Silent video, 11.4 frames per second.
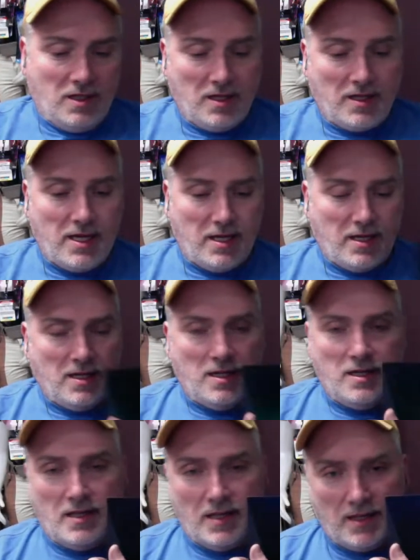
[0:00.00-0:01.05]
again,
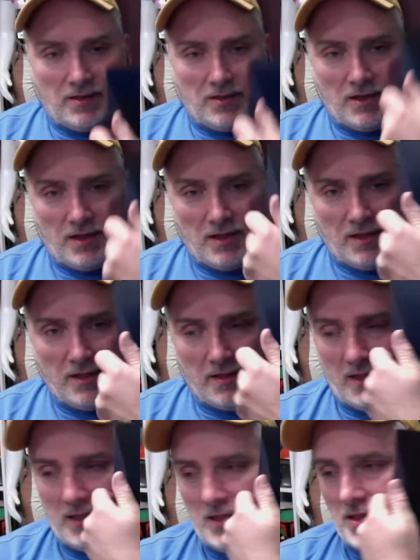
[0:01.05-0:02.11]

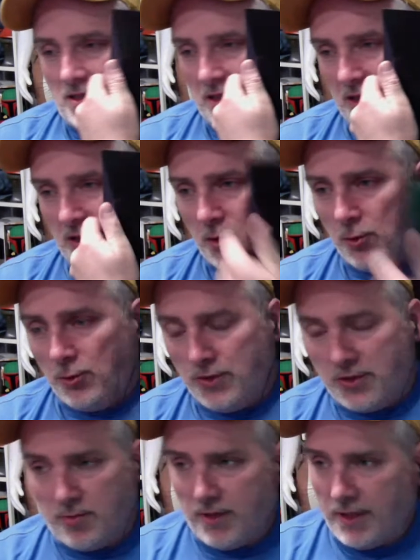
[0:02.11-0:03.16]
that's just a cool
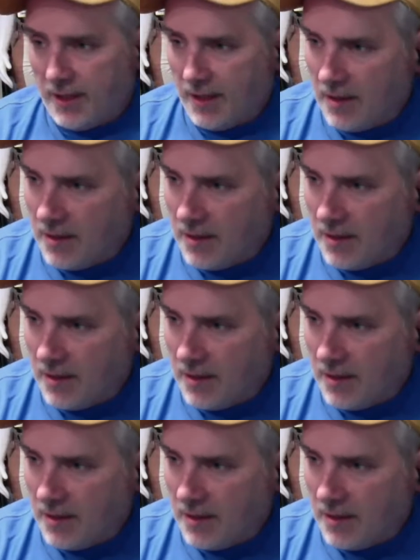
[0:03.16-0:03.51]
display.